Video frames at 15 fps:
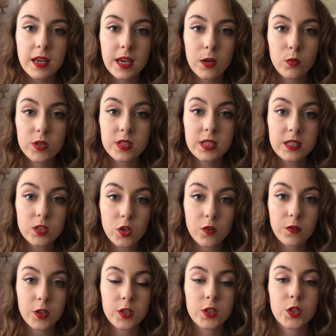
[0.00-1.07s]
It was
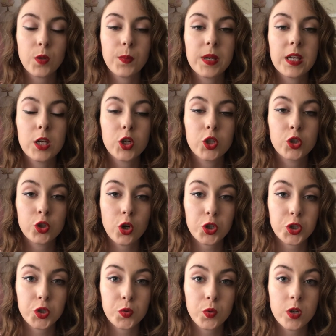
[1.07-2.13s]
discovered to be
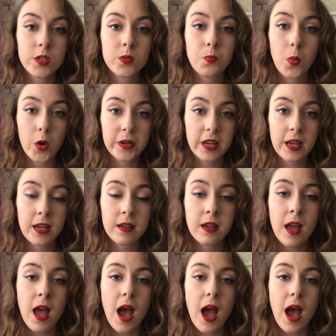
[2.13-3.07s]
Joshua's body,